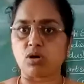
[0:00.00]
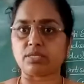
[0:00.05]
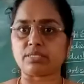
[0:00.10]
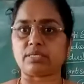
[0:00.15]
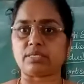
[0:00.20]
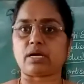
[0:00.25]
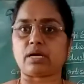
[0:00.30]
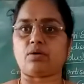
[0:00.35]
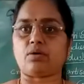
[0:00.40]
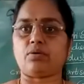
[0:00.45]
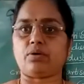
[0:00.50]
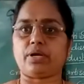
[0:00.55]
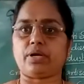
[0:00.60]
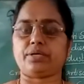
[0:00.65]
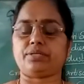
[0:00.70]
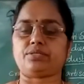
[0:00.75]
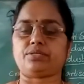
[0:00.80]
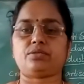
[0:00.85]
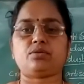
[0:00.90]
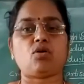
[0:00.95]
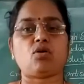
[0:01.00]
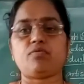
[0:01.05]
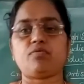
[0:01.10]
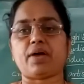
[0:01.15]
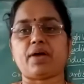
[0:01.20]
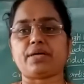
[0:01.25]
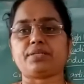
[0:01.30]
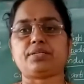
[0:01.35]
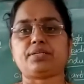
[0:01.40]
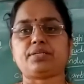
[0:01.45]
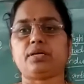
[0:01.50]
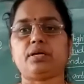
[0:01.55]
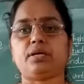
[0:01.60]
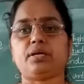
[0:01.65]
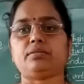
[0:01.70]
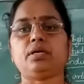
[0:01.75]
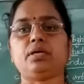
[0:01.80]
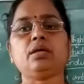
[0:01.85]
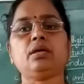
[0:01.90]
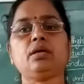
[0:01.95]
surroundings, no factory,
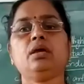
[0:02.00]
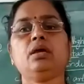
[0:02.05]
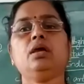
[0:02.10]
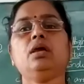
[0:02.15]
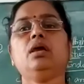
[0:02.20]
nothing.